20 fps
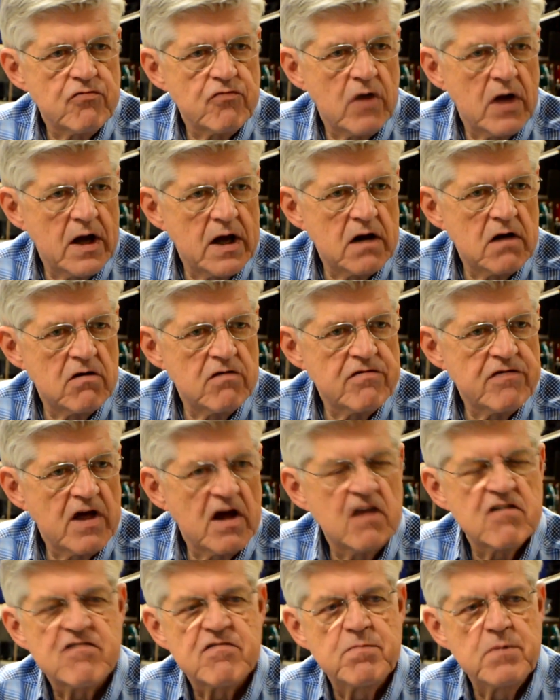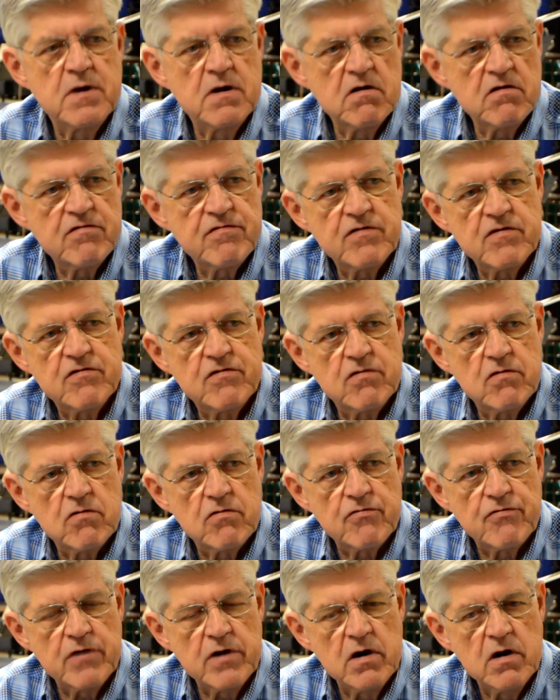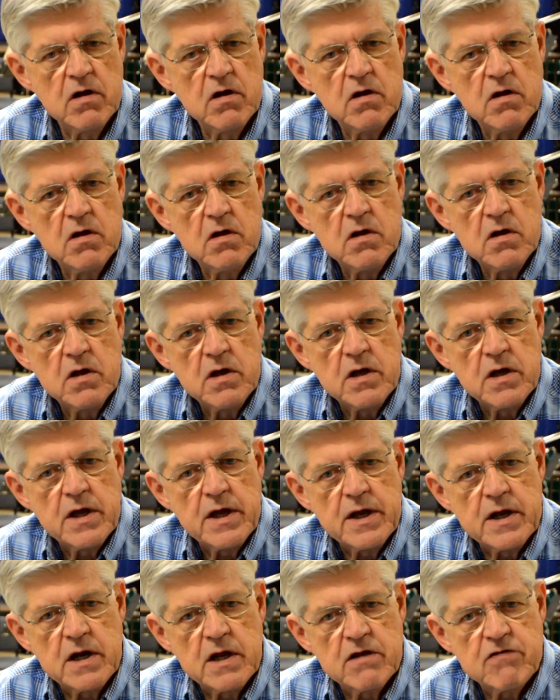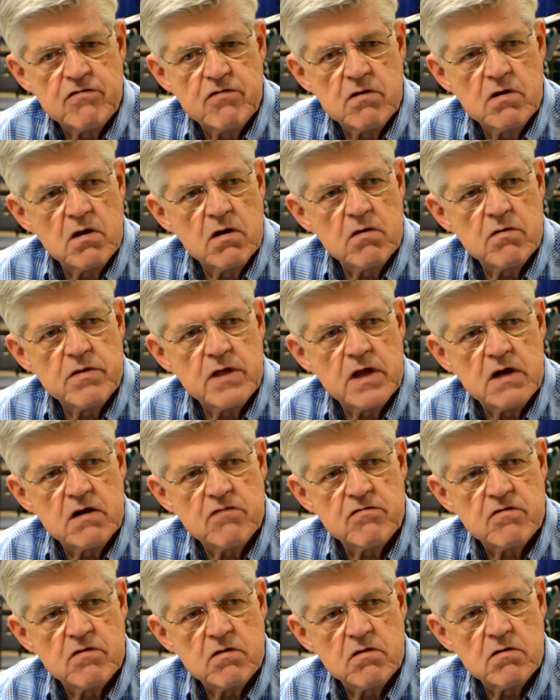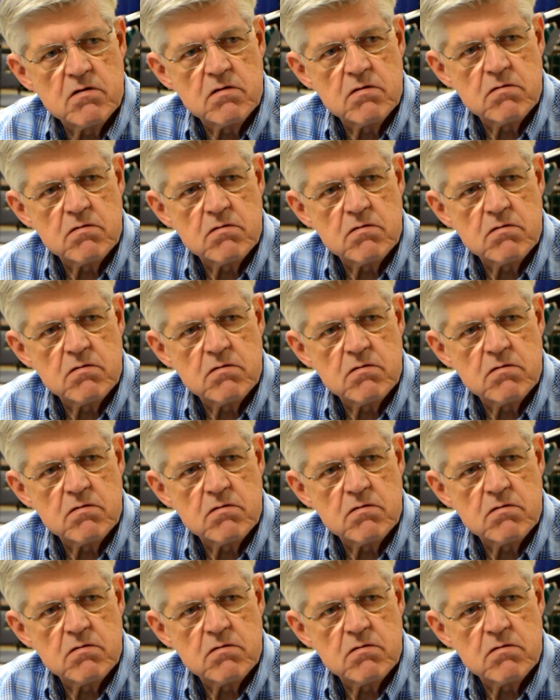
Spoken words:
Shriners Hospitals for Children. And as you know, that is a